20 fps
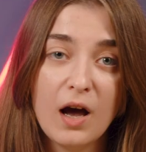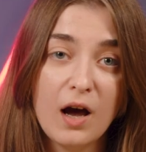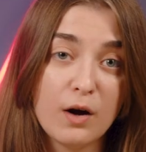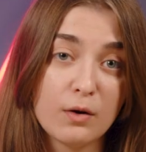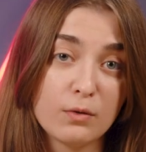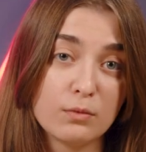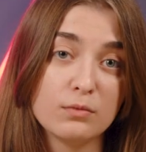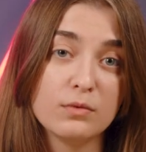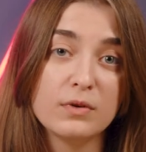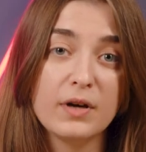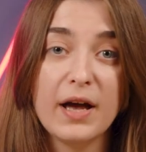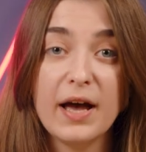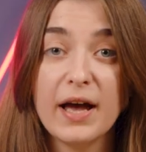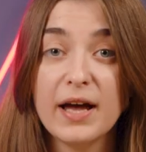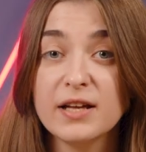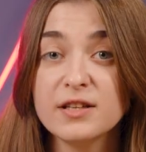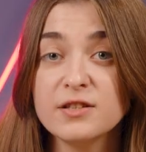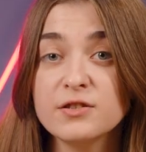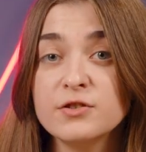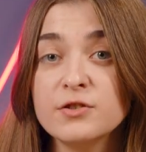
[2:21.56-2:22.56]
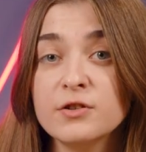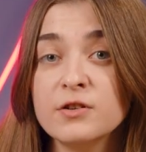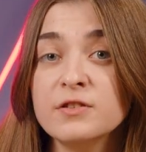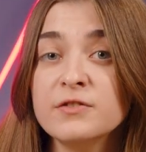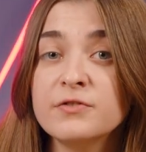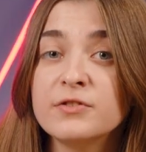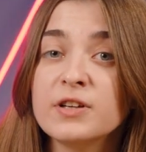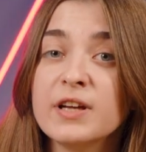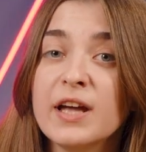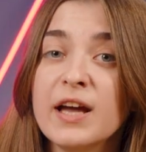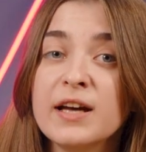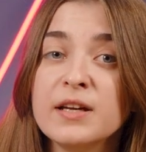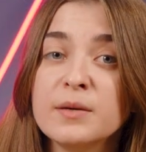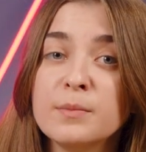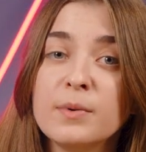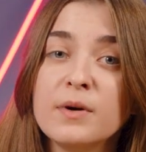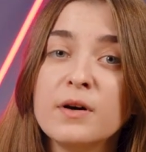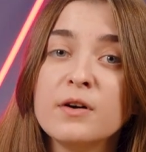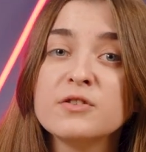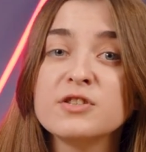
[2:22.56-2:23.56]
Oh, and don't forget
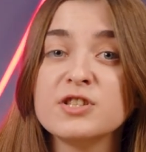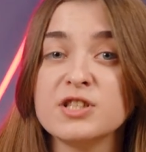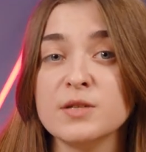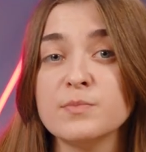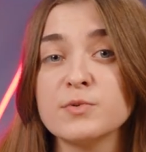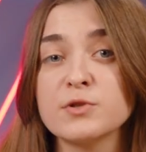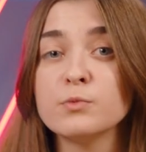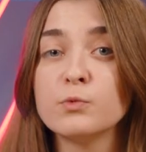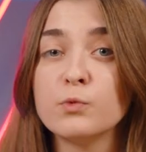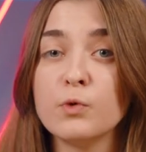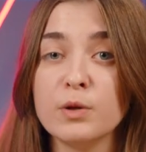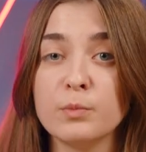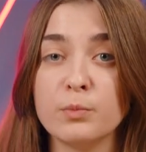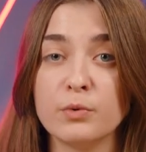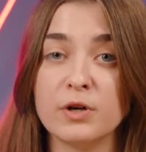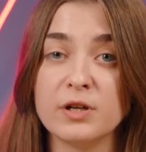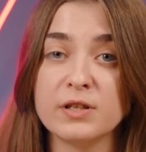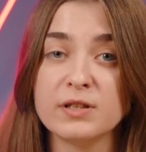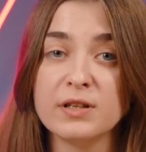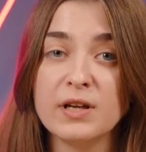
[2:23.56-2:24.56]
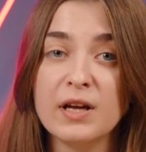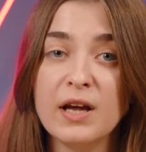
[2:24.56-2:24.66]
about gypsum wallboard.